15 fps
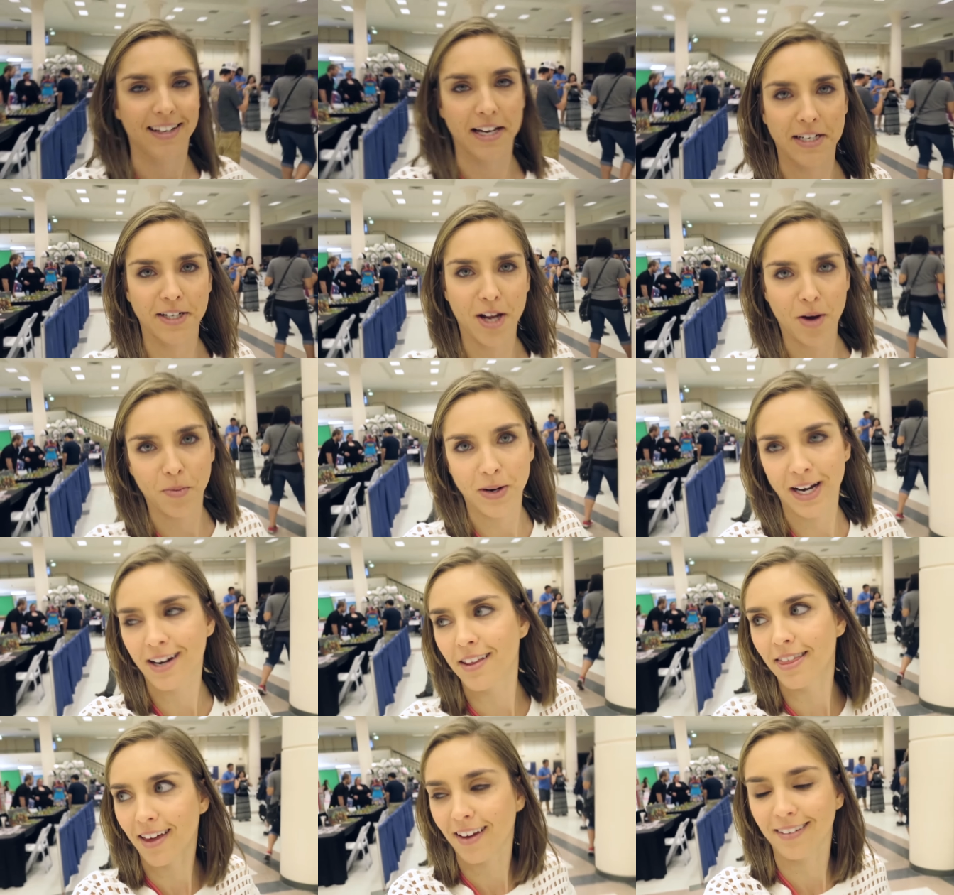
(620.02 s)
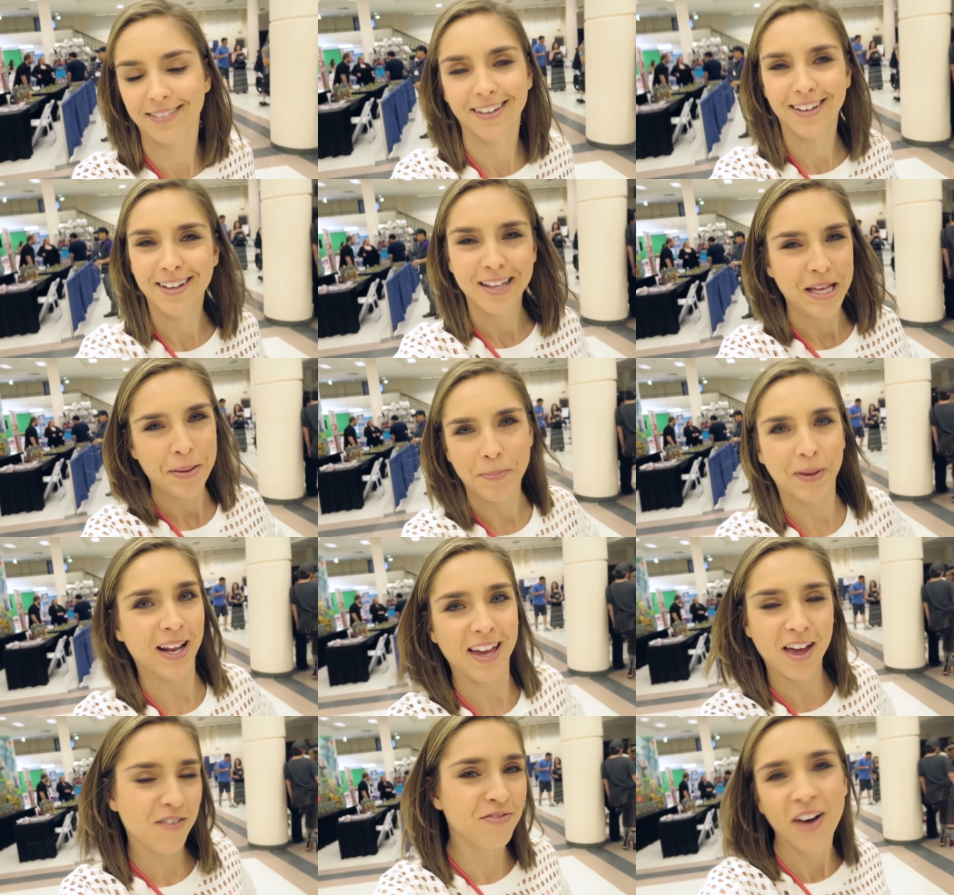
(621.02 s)
I did not win anything, but
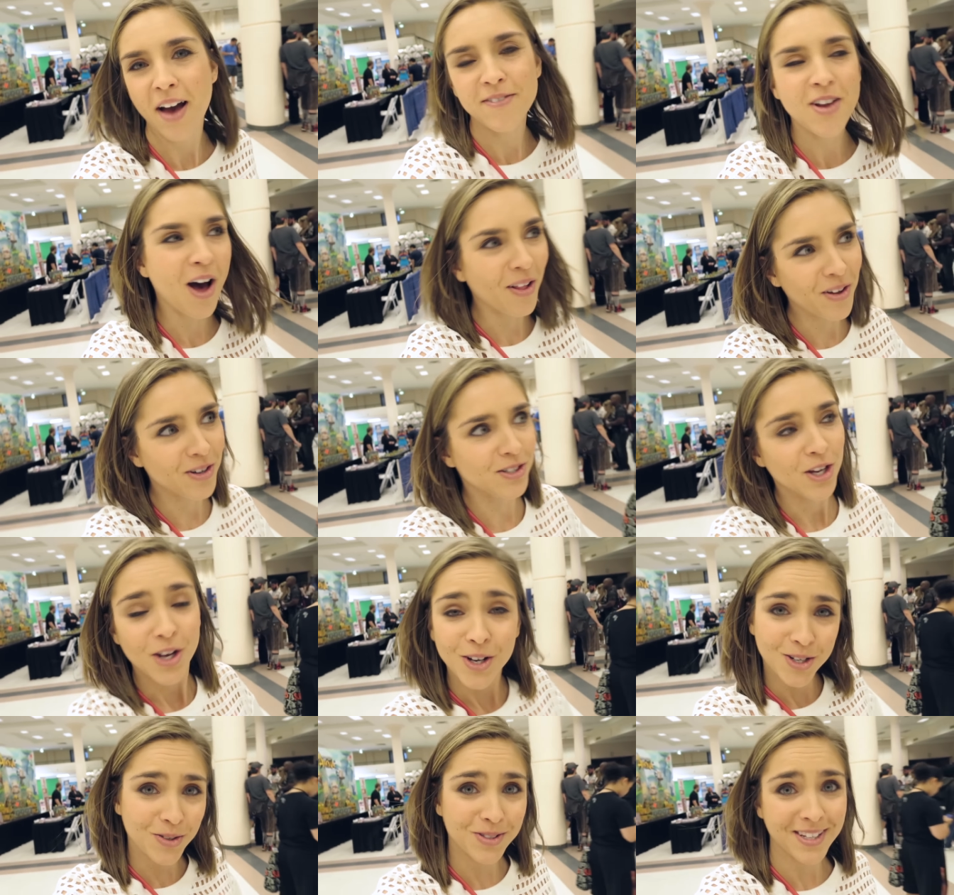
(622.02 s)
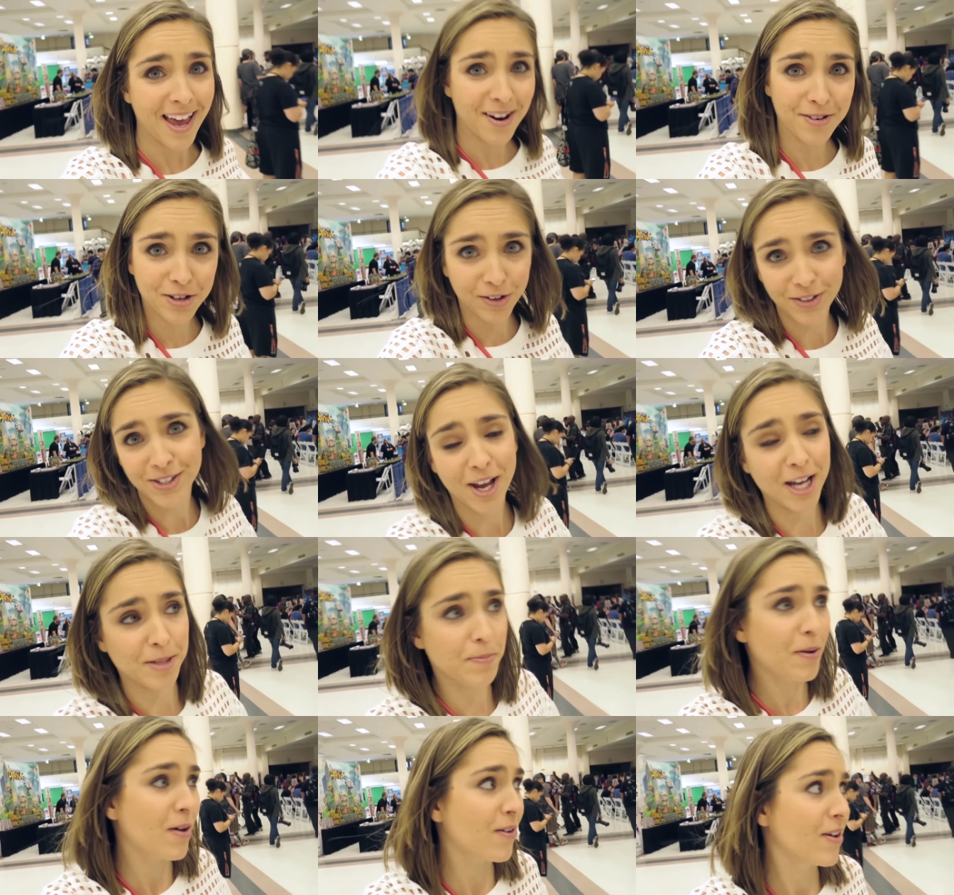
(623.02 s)
I gave five dollars to Seattle Children's
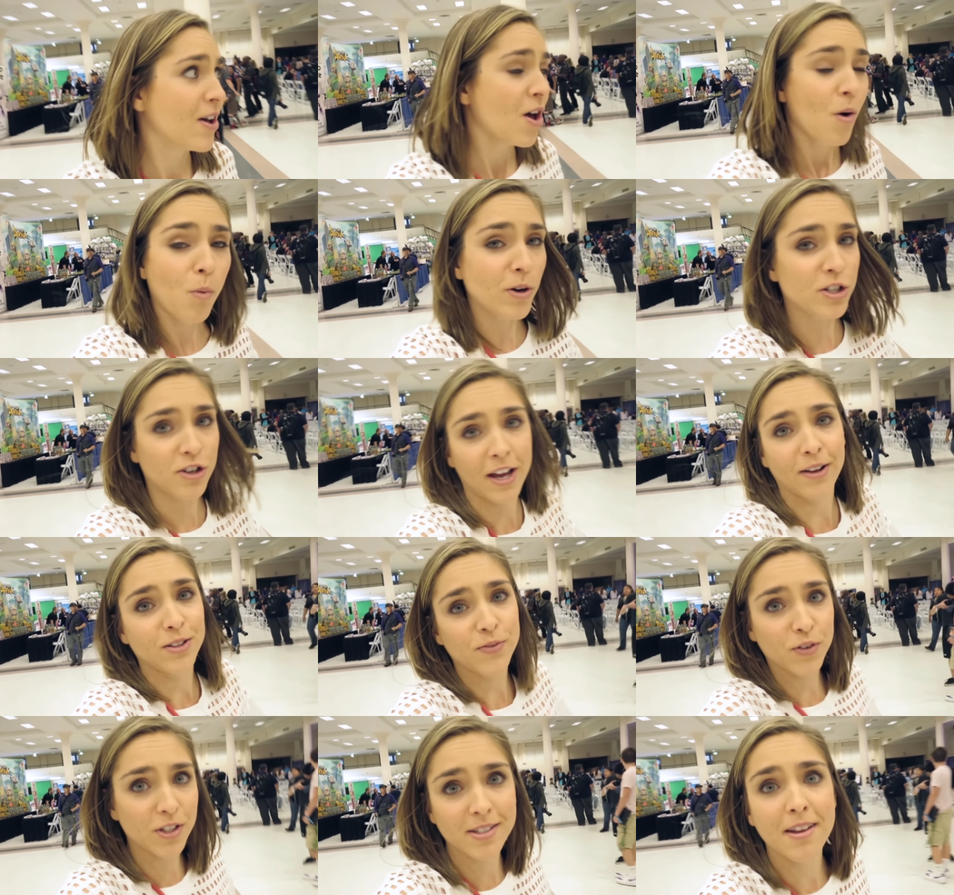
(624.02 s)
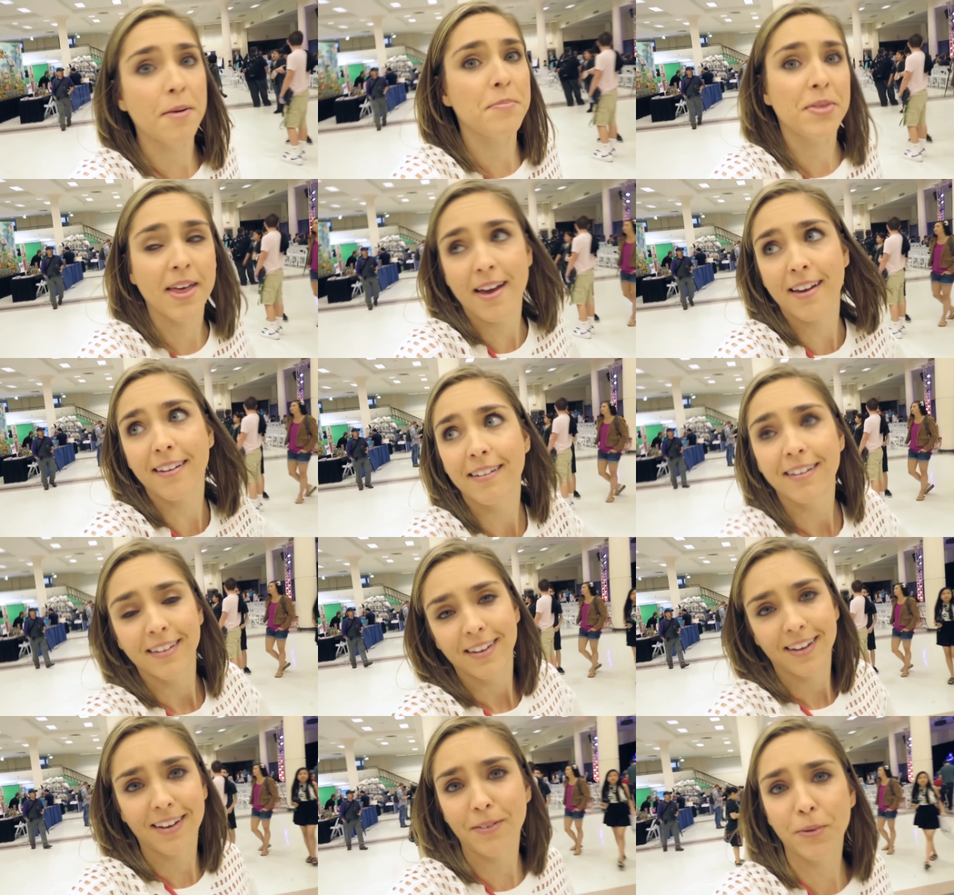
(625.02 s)
Hospital, which counts for something.
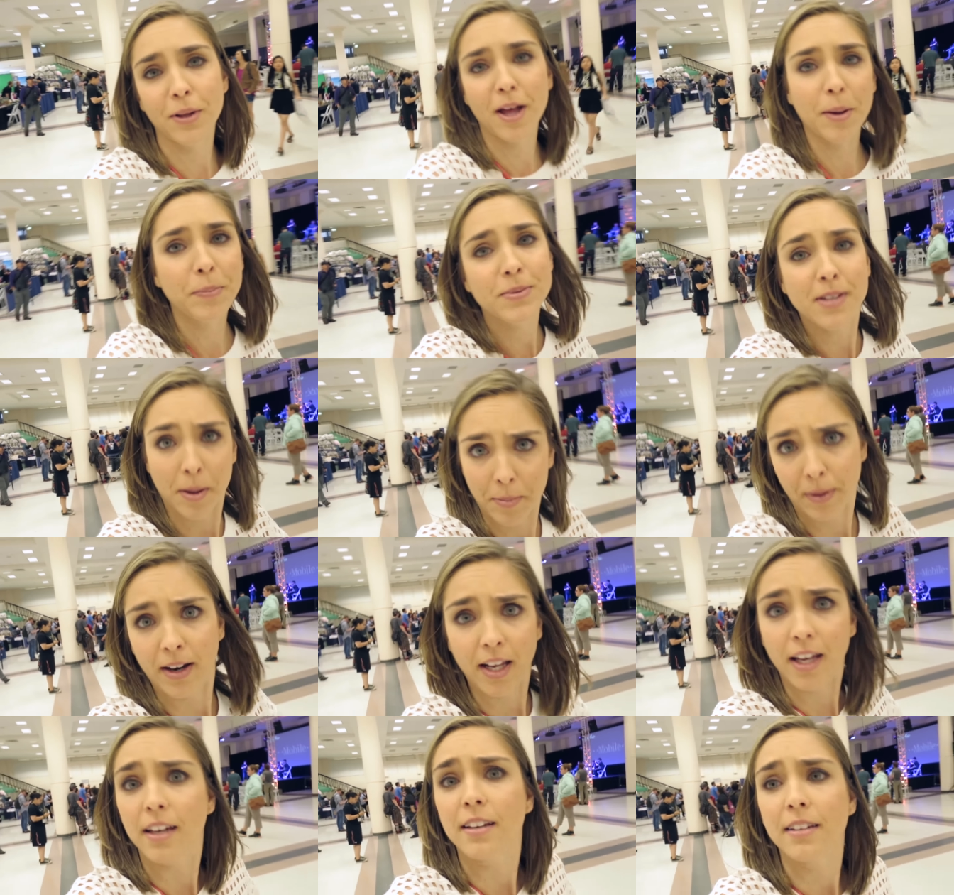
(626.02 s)
It will help somebody.